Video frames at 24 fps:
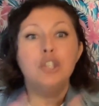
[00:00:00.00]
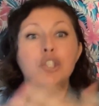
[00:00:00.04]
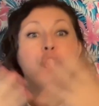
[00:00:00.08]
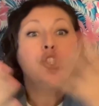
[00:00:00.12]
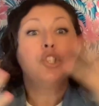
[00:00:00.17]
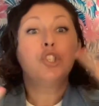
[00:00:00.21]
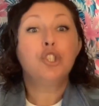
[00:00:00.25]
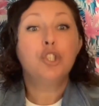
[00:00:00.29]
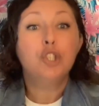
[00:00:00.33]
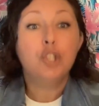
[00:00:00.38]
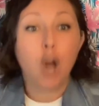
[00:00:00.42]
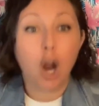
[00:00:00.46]

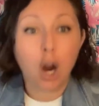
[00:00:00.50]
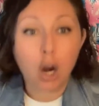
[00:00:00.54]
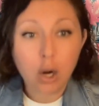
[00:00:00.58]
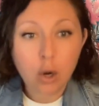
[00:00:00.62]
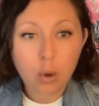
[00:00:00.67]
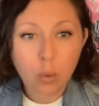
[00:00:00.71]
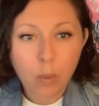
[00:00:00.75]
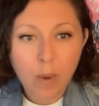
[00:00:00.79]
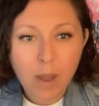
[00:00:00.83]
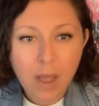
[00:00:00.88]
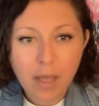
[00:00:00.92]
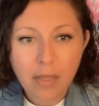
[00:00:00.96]
Start
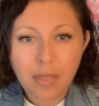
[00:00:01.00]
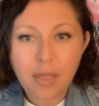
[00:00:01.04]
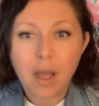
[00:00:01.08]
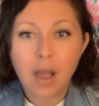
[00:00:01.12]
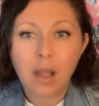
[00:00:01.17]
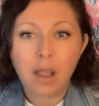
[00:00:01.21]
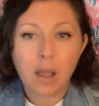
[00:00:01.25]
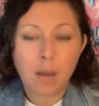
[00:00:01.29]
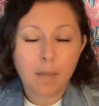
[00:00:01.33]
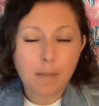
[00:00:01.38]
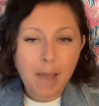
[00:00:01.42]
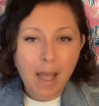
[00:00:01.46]
with a
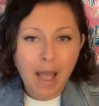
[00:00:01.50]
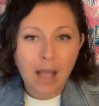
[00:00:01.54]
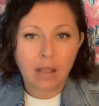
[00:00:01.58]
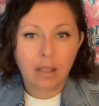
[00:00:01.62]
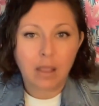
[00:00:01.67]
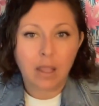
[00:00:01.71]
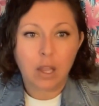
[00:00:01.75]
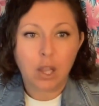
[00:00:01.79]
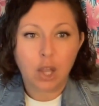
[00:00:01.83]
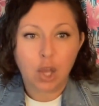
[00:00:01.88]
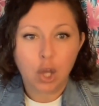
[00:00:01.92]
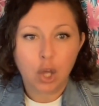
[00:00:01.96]

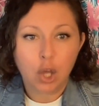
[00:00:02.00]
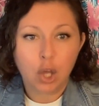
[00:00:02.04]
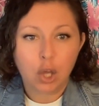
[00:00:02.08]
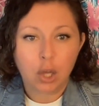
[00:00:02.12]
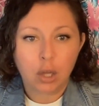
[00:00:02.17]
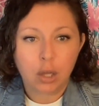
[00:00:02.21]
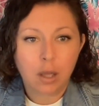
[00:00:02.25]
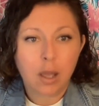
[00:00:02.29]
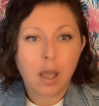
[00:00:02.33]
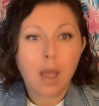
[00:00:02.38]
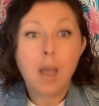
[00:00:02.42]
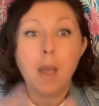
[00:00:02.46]
compelling
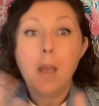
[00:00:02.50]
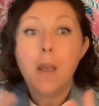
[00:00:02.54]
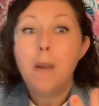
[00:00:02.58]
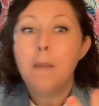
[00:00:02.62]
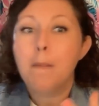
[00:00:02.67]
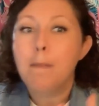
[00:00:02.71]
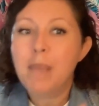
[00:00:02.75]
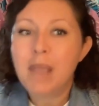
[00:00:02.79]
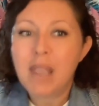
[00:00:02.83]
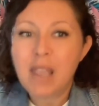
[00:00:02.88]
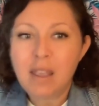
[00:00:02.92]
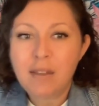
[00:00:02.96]
hook.
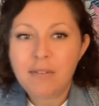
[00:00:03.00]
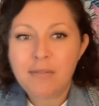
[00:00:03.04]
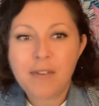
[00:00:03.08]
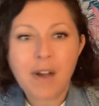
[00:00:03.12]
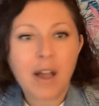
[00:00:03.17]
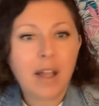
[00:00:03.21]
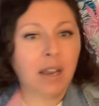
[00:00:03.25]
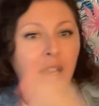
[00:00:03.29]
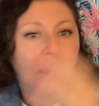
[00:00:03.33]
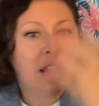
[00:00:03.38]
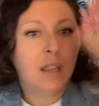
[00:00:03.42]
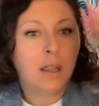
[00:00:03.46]
Be
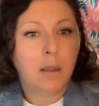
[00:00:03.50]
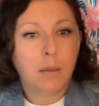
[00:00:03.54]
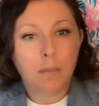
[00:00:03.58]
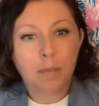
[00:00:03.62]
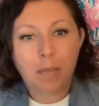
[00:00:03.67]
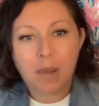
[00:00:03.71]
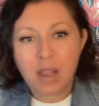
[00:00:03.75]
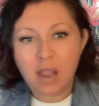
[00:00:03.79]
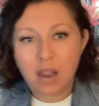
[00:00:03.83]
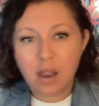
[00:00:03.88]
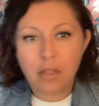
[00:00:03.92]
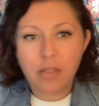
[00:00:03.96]
funny,
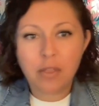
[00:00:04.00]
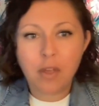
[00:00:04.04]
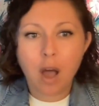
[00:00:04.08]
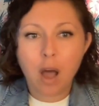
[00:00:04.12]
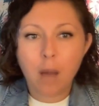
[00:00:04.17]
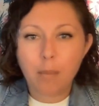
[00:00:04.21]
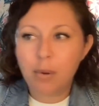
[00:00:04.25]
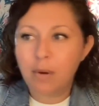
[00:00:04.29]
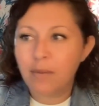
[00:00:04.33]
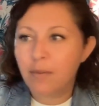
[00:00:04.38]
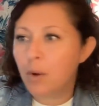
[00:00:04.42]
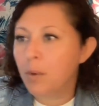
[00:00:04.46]
be
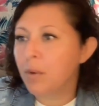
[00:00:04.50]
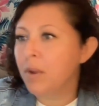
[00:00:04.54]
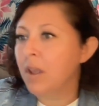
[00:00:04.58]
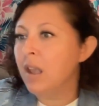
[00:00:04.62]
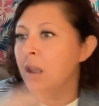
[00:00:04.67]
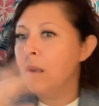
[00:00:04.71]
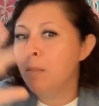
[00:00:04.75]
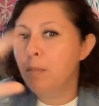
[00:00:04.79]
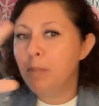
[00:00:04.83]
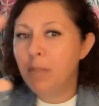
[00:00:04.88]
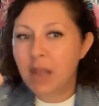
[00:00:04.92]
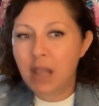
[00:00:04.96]
thought
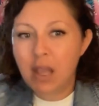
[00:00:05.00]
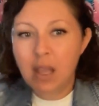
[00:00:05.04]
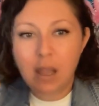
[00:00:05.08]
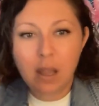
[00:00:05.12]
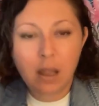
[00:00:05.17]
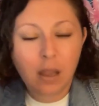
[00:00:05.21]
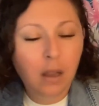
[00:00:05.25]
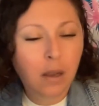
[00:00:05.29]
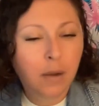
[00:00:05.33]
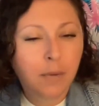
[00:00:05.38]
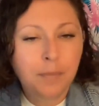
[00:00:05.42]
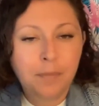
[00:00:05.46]
provoking,
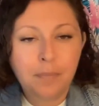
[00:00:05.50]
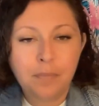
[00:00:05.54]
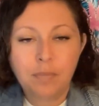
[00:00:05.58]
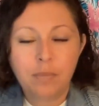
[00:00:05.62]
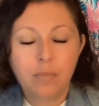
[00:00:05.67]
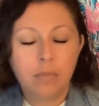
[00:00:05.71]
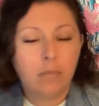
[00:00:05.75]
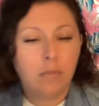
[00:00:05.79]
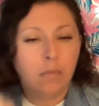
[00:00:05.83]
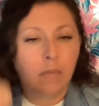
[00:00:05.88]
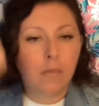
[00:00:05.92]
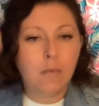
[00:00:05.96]
be
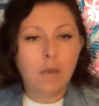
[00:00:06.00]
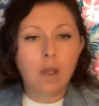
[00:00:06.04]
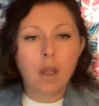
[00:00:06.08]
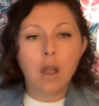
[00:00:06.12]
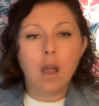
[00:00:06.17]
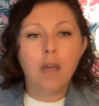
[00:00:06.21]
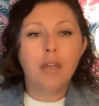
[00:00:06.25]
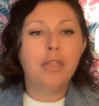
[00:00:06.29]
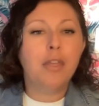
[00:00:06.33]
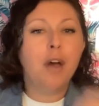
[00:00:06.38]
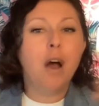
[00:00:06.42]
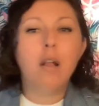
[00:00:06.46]

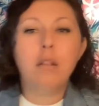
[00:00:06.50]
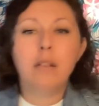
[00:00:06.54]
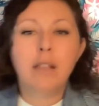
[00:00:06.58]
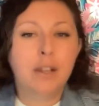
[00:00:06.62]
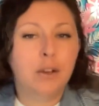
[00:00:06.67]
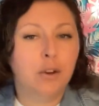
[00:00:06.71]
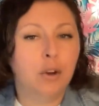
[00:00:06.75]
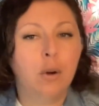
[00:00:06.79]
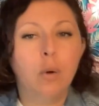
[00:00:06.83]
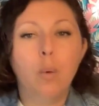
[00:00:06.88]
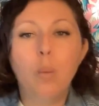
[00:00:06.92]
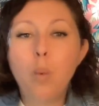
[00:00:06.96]
a thought
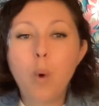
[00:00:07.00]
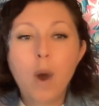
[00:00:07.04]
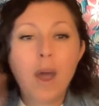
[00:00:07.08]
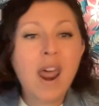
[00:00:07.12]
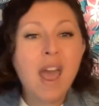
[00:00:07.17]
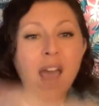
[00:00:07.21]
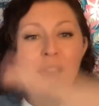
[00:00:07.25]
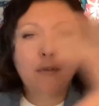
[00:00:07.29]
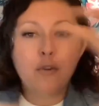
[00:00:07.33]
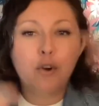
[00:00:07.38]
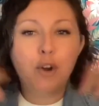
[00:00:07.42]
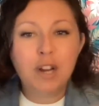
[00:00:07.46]
leader,
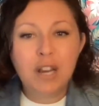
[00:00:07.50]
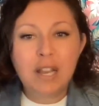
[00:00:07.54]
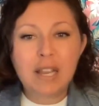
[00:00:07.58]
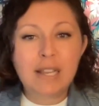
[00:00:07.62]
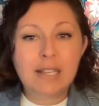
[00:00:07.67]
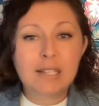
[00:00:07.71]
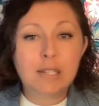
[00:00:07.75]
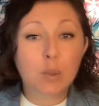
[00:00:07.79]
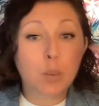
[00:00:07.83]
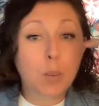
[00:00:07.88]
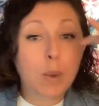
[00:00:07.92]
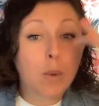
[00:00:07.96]
whatever it
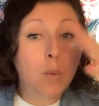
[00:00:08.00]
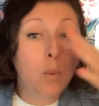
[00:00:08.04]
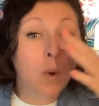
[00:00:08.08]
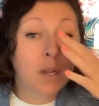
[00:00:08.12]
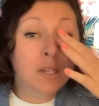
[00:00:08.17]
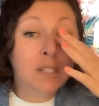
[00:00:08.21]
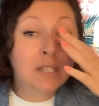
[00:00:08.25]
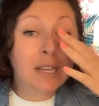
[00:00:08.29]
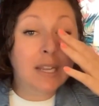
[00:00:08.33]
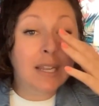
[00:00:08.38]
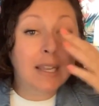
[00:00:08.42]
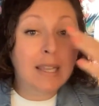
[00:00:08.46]
is. We
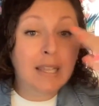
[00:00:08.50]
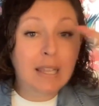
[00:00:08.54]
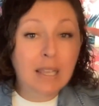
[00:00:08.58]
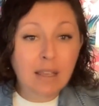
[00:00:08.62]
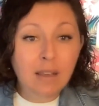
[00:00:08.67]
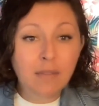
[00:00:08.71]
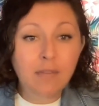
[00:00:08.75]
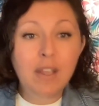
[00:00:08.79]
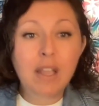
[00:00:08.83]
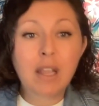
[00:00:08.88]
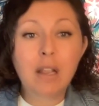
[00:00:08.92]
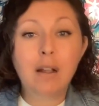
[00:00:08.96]
want to
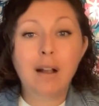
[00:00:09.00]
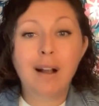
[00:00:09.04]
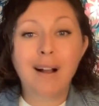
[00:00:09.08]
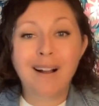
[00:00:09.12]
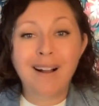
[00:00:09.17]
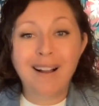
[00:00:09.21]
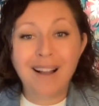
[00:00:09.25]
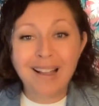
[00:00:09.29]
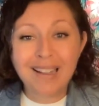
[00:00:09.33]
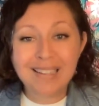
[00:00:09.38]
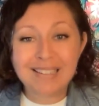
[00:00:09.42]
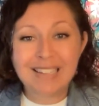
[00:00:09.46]
give it
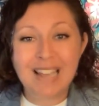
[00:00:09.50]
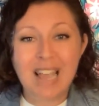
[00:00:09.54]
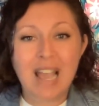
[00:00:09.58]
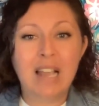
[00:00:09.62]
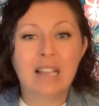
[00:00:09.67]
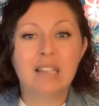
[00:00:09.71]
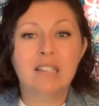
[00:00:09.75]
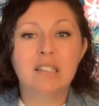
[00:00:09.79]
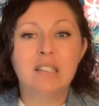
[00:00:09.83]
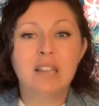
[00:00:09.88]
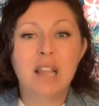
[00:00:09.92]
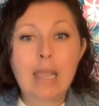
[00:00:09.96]

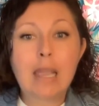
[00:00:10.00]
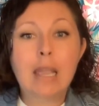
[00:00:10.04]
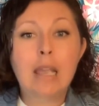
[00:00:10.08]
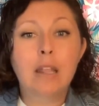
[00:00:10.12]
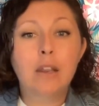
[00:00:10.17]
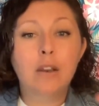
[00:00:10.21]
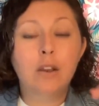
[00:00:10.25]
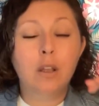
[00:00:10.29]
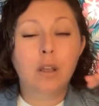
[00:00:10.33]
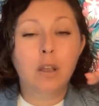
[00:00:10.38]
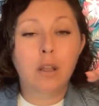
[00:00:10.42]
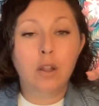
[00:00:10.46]
context
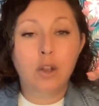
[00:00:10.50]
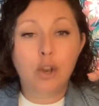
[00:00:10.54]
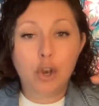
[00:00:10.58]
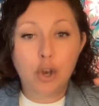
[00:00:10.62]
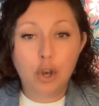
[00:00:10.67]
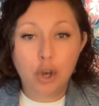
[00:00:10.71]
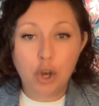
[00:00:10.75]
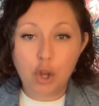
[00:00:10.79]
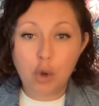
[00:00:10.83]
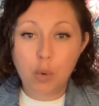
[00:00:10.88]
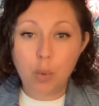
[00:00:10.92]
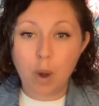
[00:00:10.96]
and
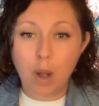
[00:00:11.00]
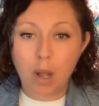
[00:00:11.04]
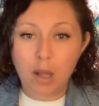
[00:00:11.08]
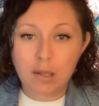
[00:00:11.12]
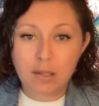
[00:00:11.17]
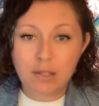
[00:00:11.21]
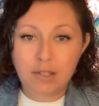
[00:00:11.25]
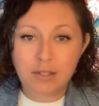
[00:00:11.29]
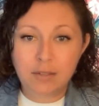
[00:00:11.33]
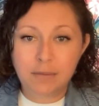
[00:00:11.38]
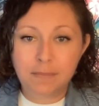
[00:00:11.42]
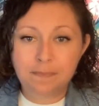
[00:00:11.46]

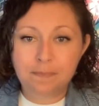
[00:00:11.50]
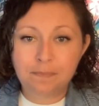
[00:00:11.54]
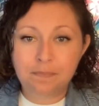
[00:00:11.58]
nuance.